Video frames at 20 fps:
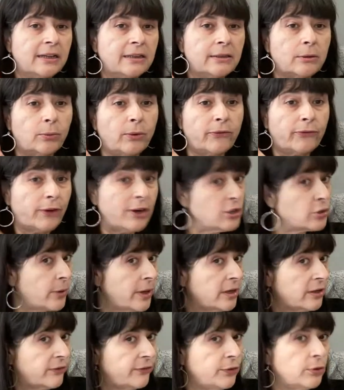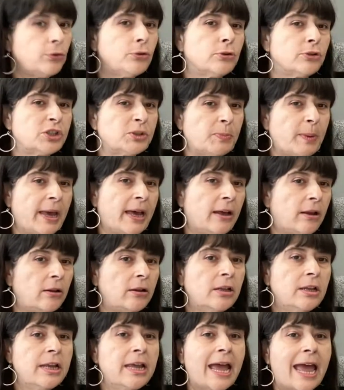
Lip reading: the refrigerator fuel your spell.